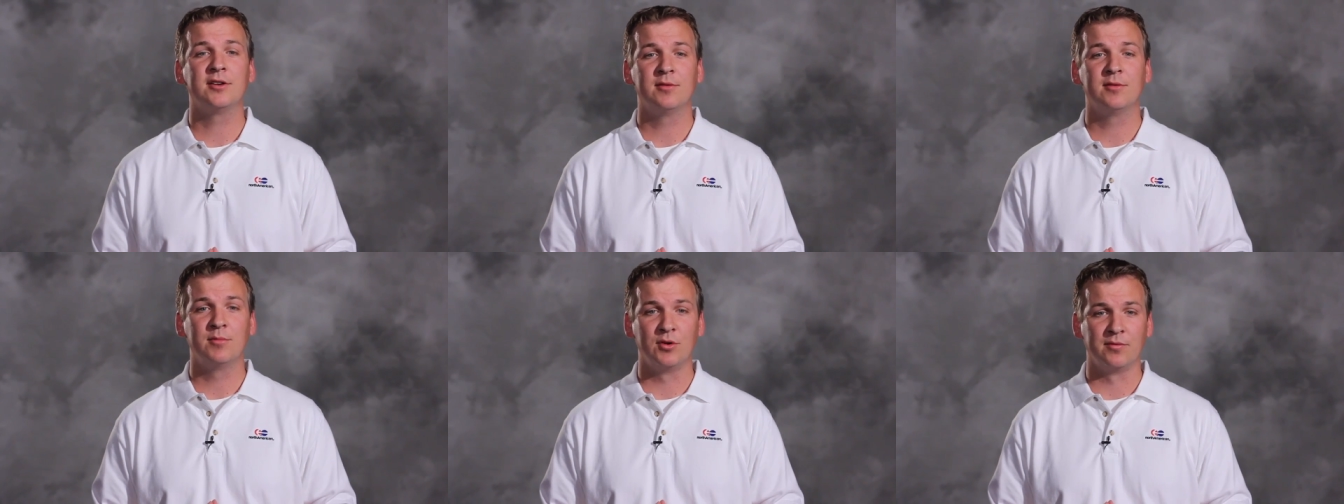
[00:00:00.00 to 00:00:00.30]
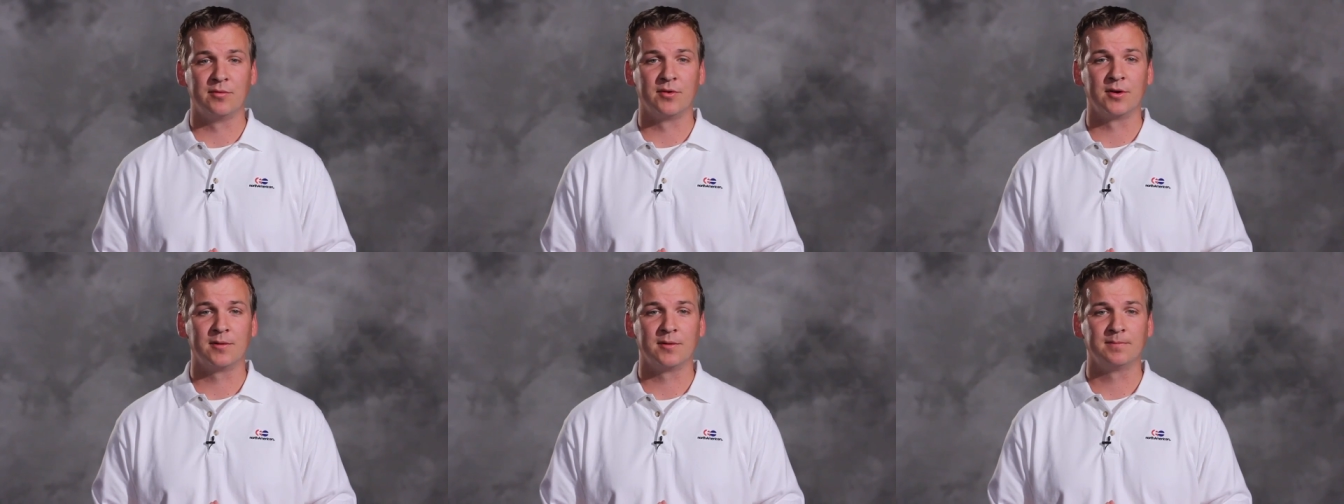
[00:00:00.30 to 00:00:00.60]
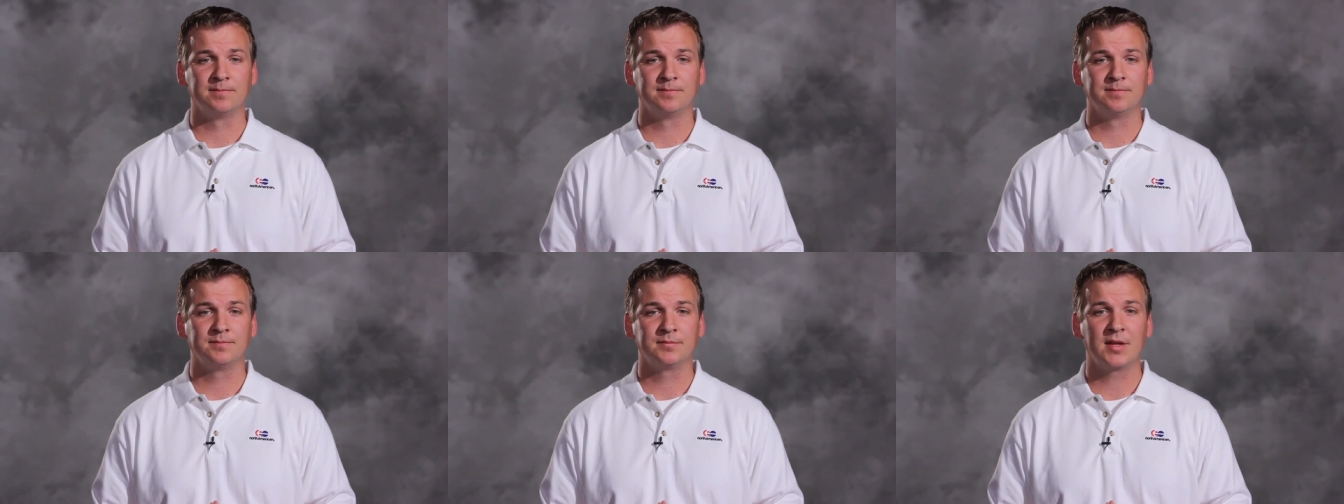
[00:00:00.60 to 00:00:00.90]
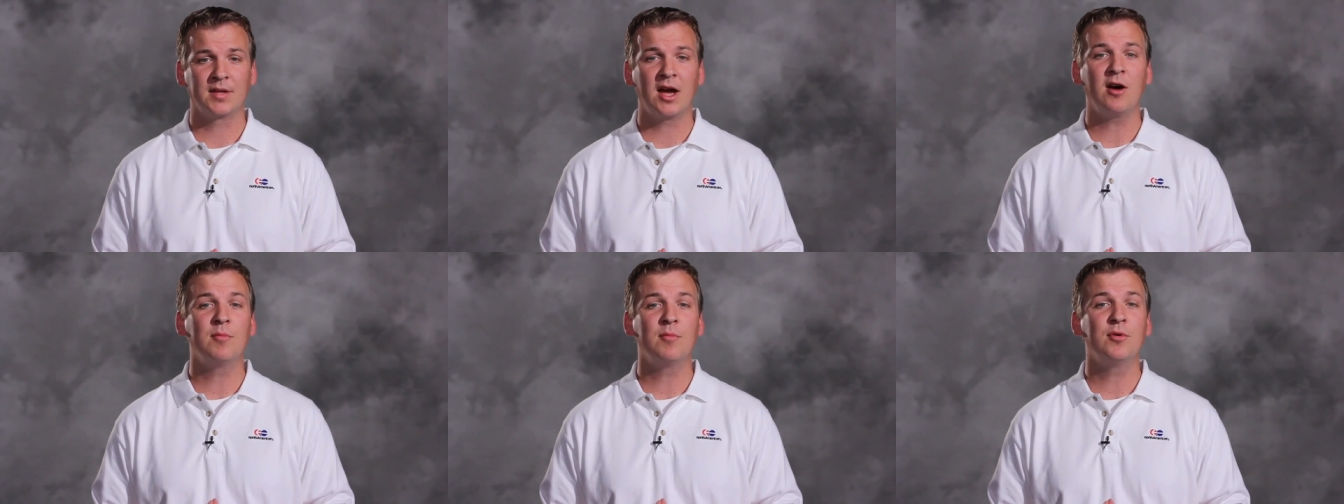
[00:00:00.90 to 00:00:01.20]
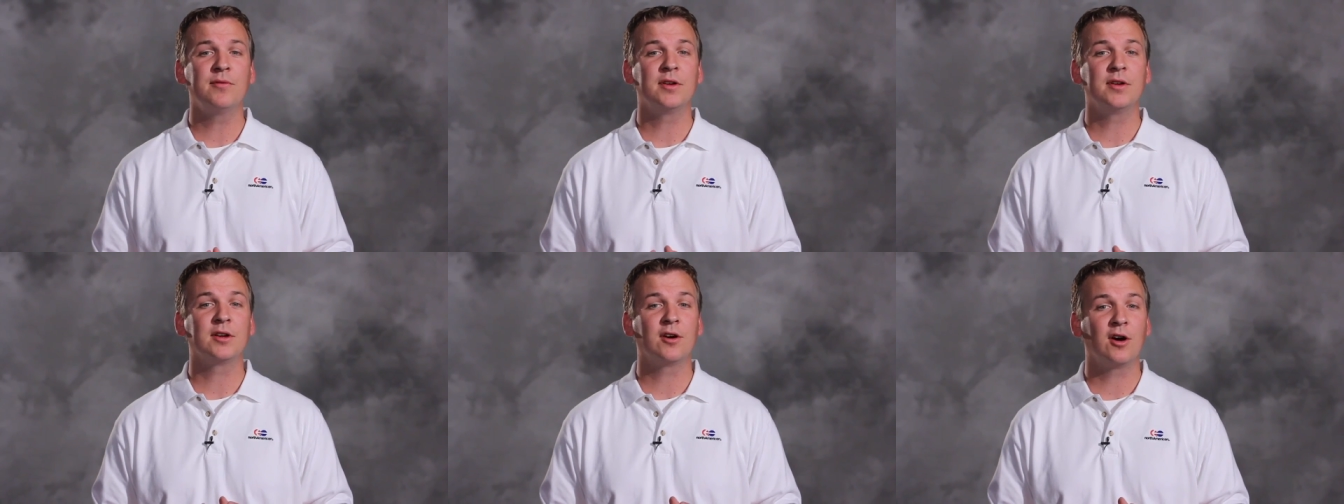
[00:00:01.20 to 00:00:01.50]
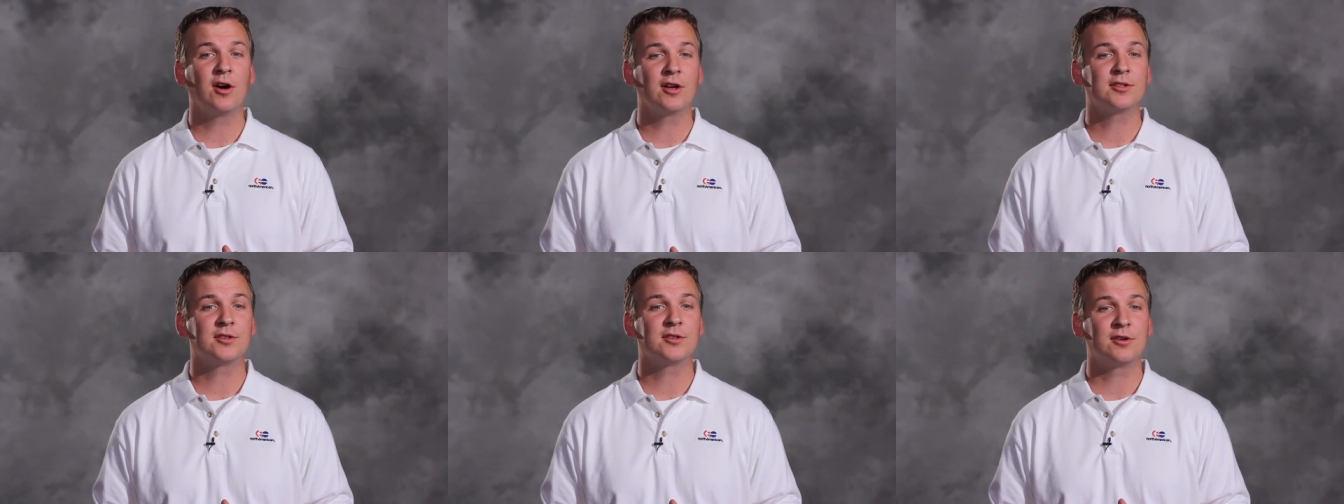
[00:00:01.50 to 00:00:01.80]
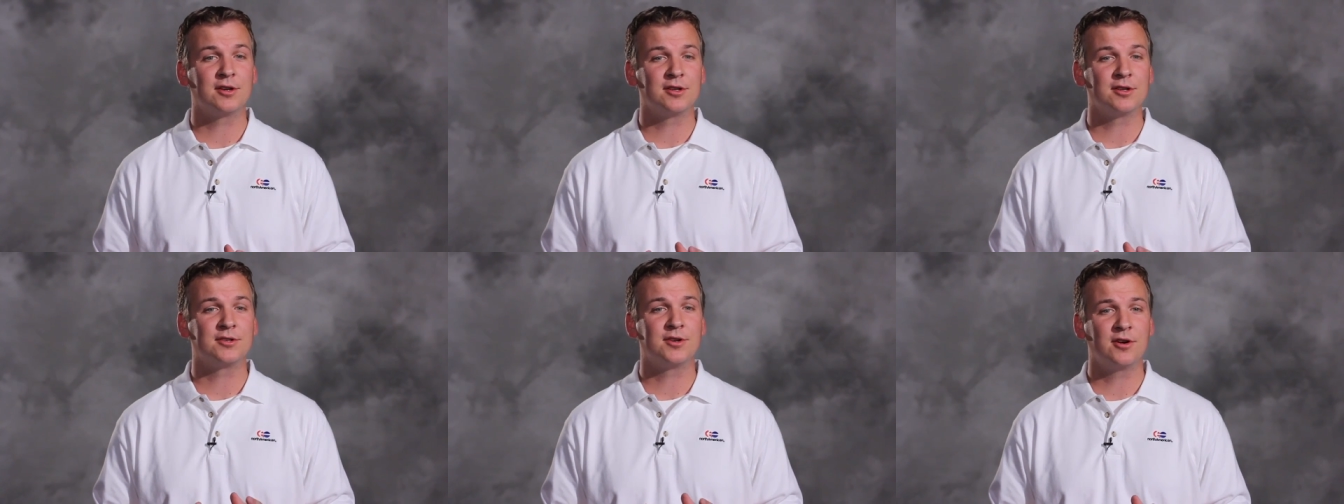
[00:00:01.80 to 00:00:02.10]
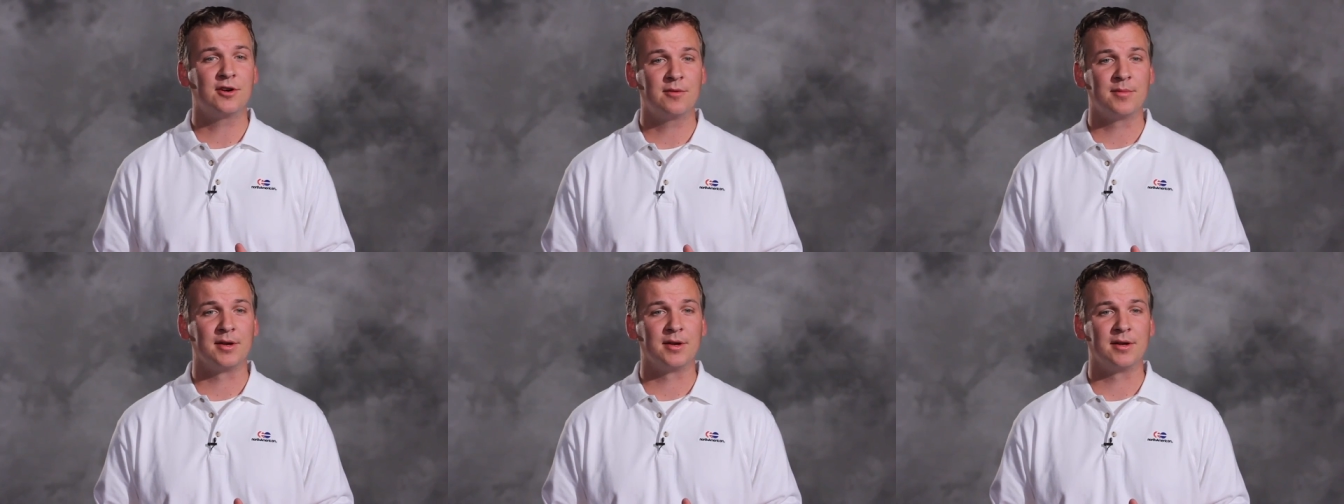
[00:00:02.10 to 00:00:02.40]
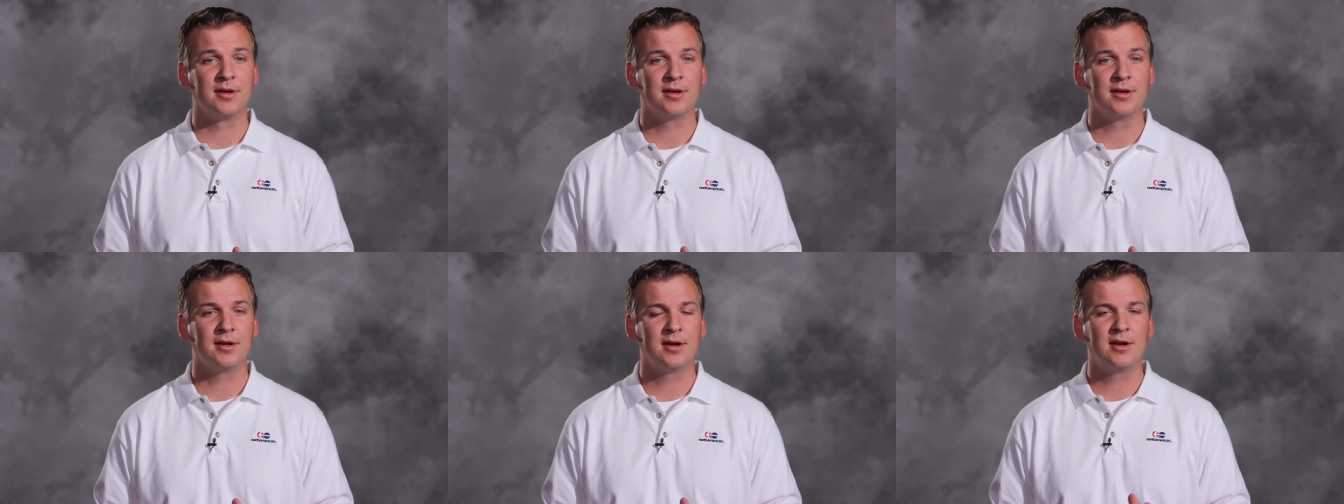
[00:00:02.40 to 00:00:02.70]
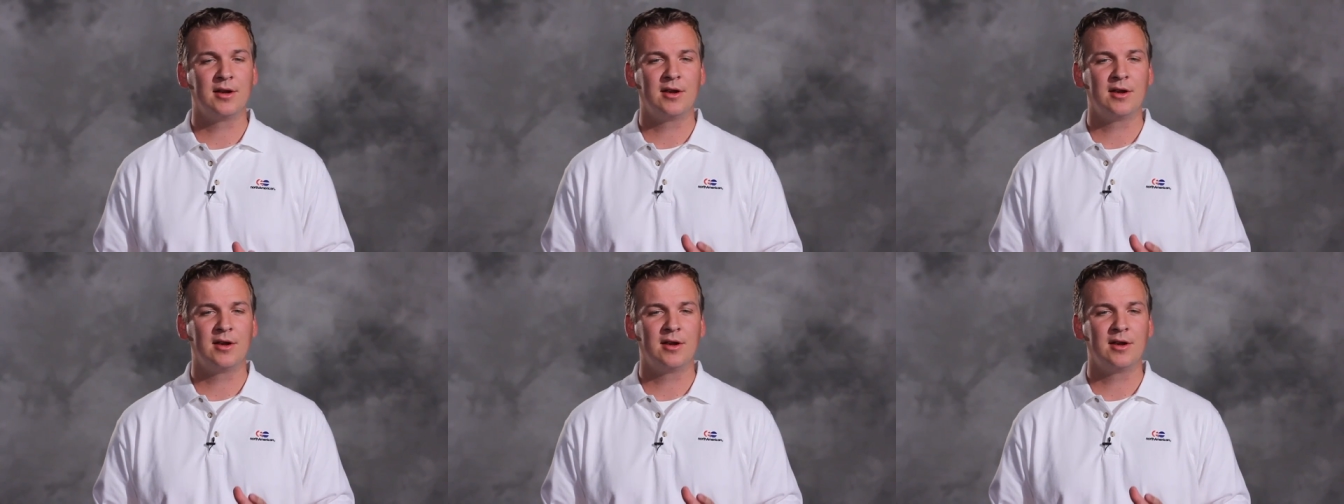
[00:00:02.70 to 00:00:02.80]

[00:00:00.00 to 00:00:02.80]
your mover, how moving costs are determined,